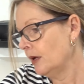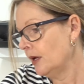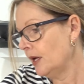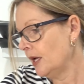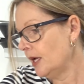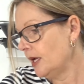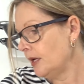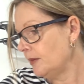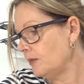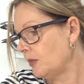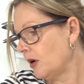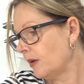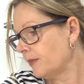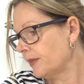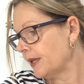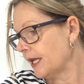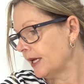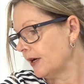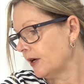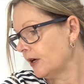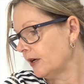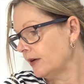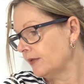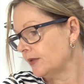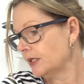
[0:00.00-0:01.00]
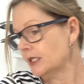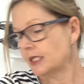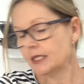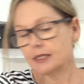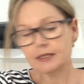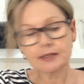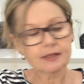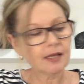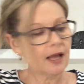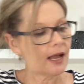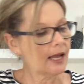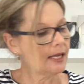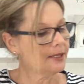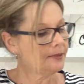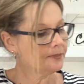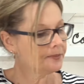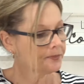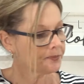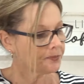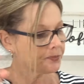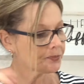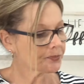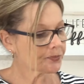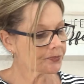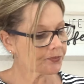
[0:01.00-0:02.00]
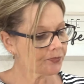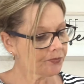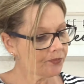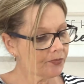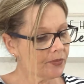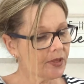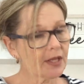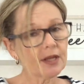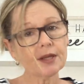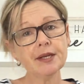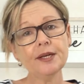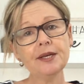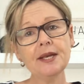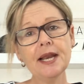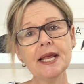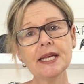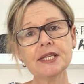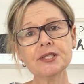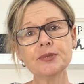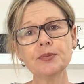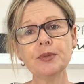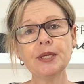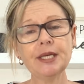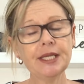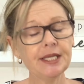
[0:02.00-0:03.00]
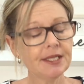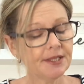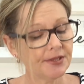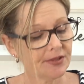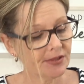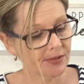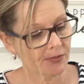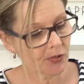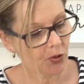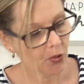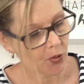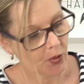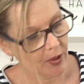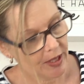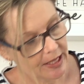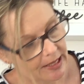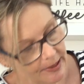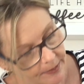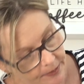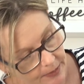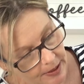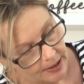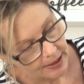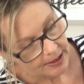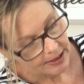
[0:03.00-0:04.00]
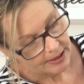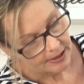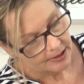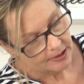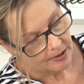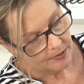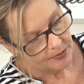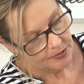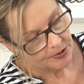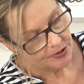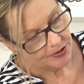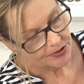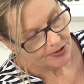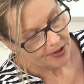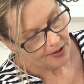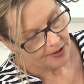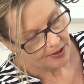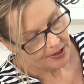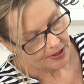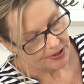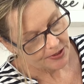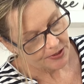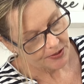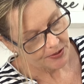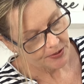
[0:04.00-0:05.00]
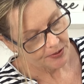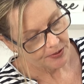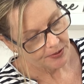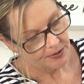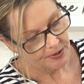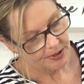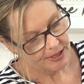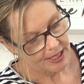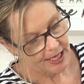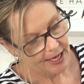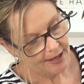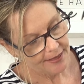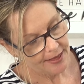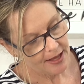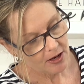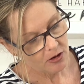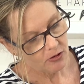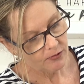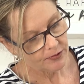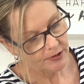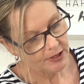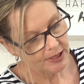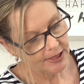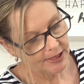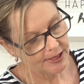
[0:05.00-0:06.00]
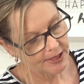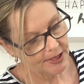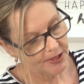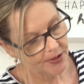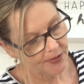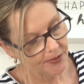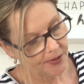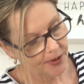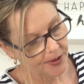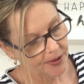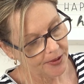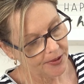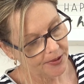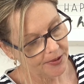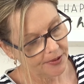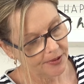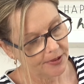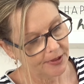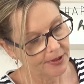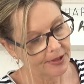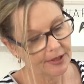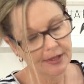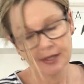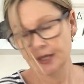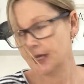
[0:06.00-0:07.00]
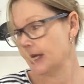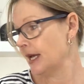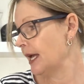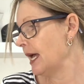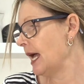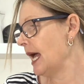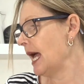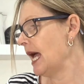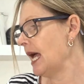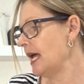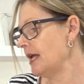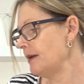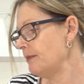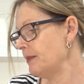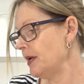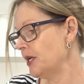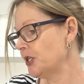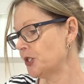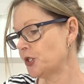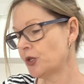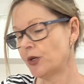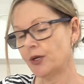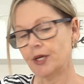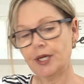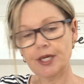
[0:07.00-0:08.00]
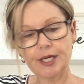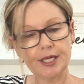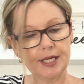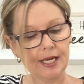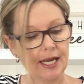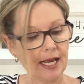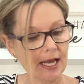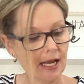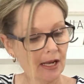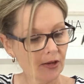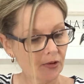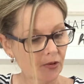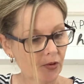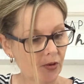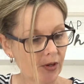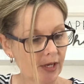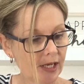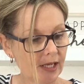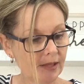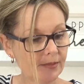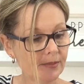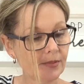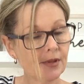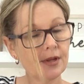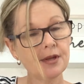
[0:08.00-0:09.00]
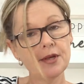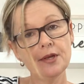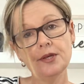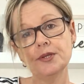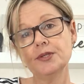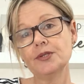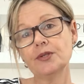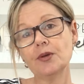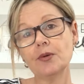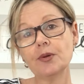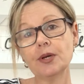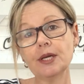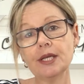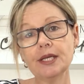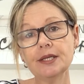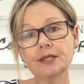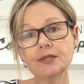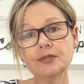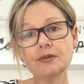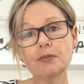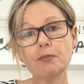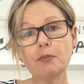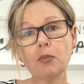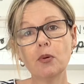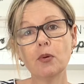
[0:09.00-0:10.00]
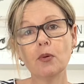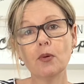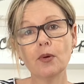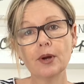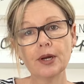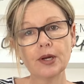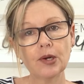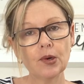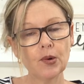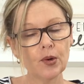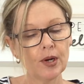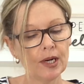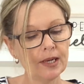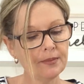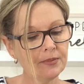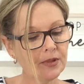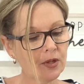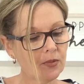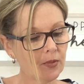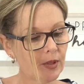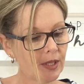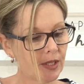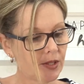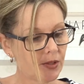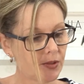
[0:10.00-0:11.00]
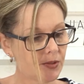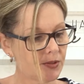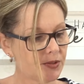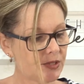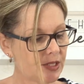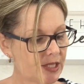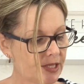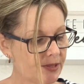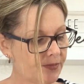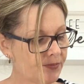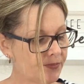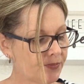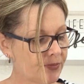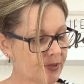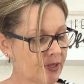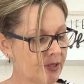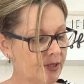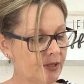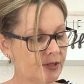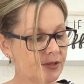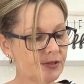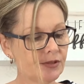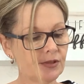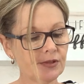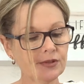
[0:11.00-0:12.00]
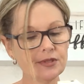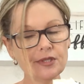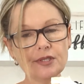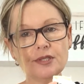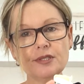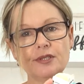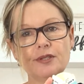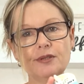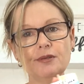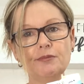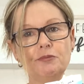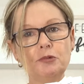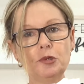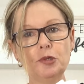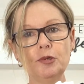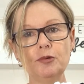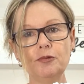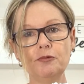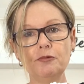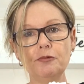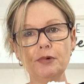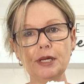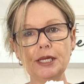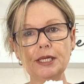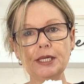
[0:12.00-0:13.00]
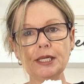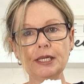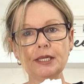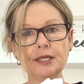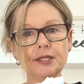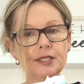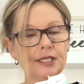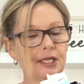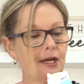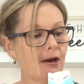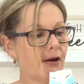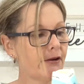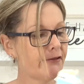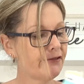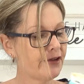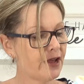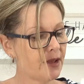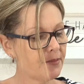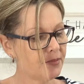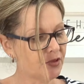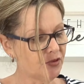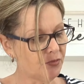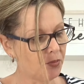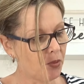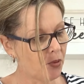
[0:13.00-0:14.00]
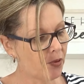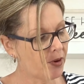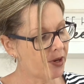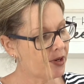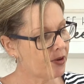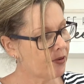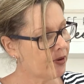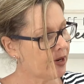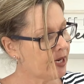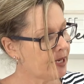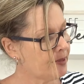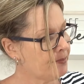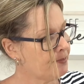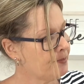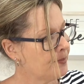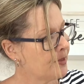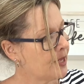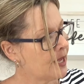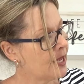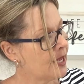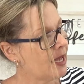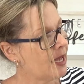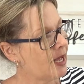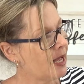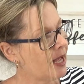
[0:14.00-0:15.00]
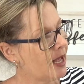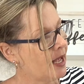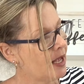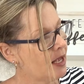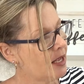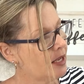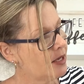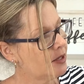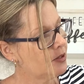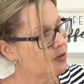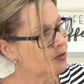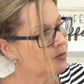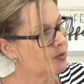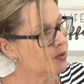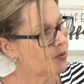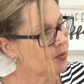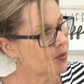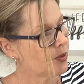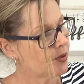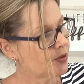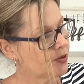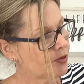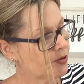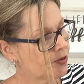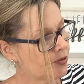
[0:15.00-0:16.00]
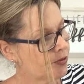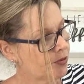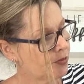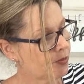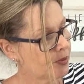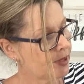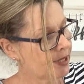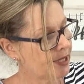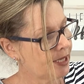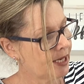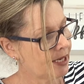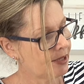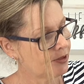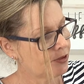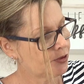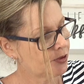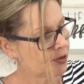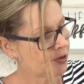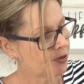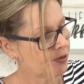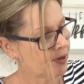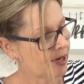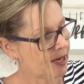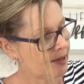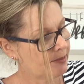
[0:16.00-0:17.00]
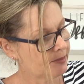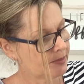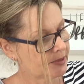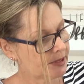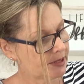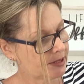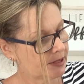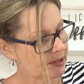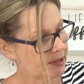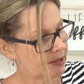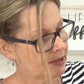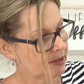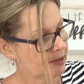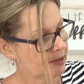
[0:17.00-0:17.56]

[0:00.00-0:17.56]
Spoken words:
And pop that over to the side. Next we need some cream. So I'm just going to tear that off to 0 and measure it in our cream. So it is pouring cream that we're using. So it's just your regular Dairy Farmers pouring cream, and we want 300 grams.